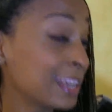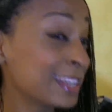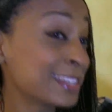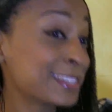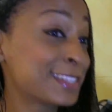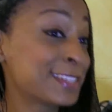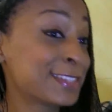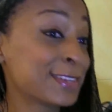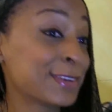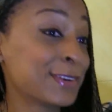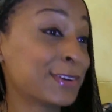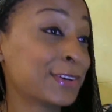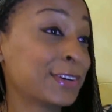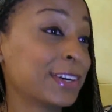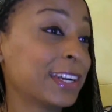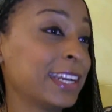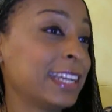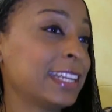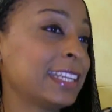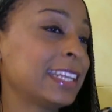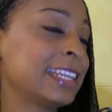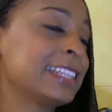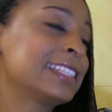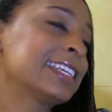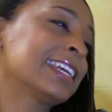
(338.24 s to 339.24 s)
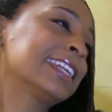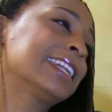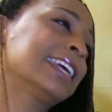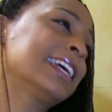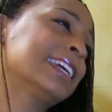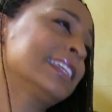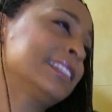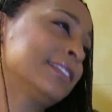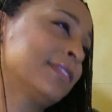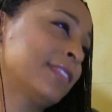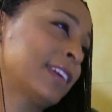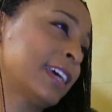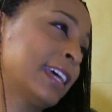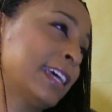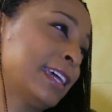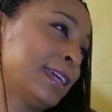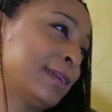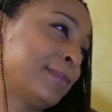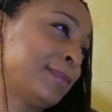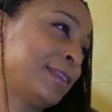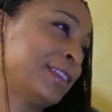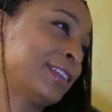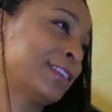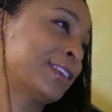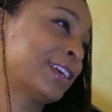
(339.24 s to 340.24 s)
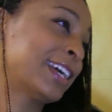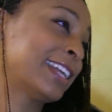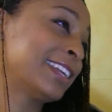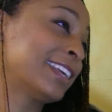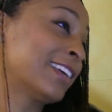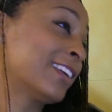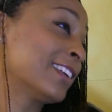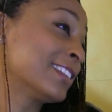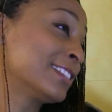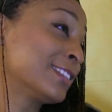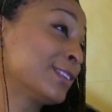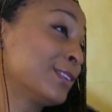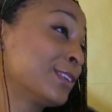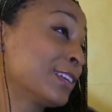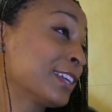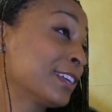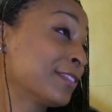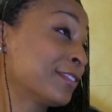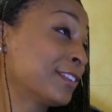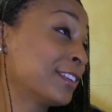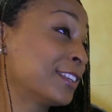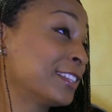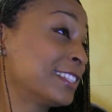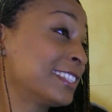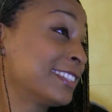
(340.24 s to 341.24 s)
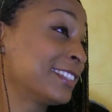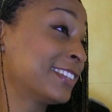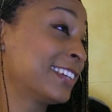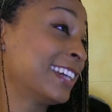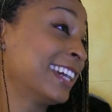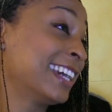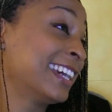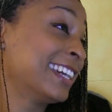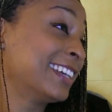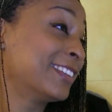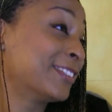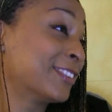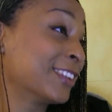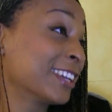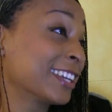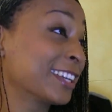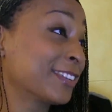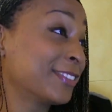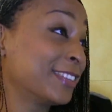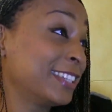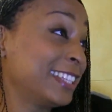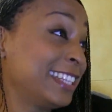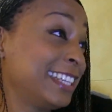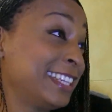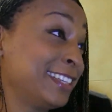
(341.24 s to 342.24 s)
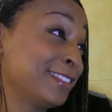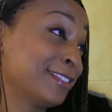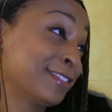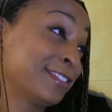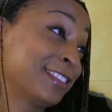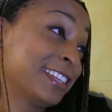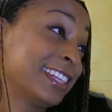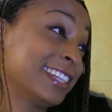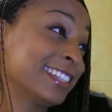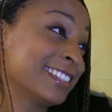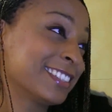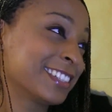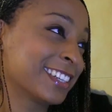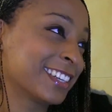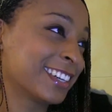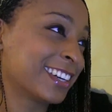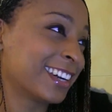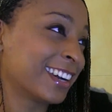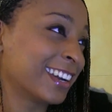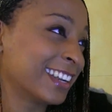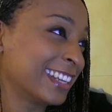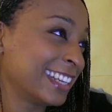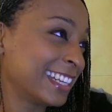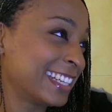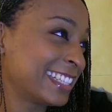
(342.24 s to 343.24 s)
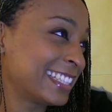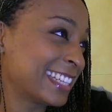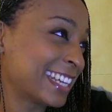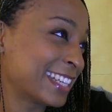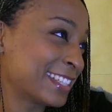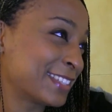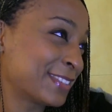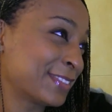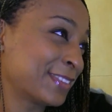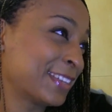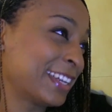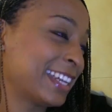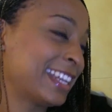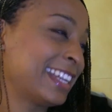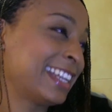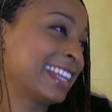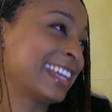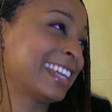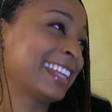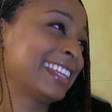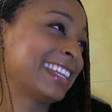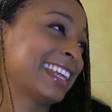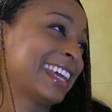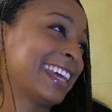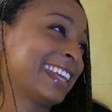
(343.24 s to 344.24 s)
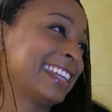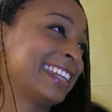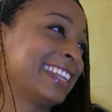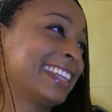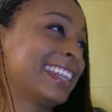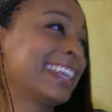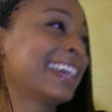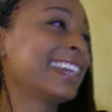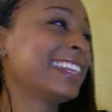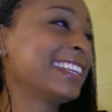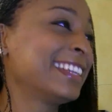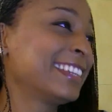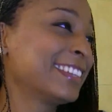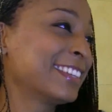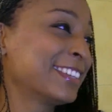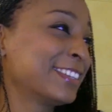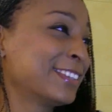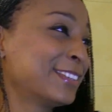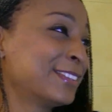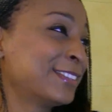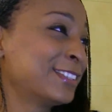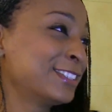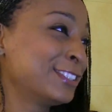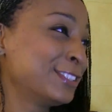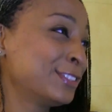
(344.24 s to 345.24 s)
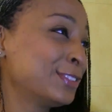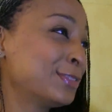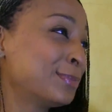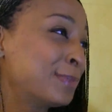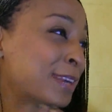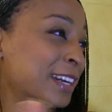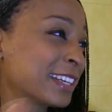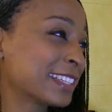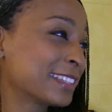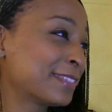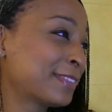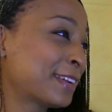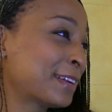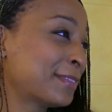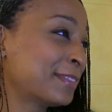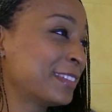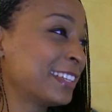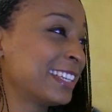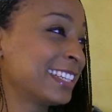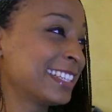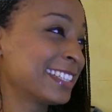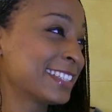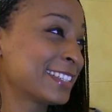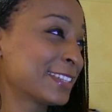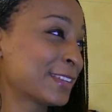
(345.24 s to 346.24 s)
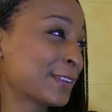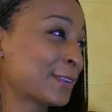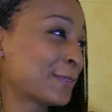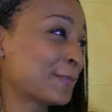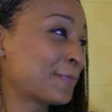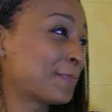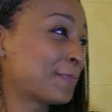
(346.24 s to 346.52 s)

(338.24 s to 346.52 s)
so it, it's a nice vibe you know and also looking forward to working with dean fraser on it as well and, and, and you know the whole jukebox family so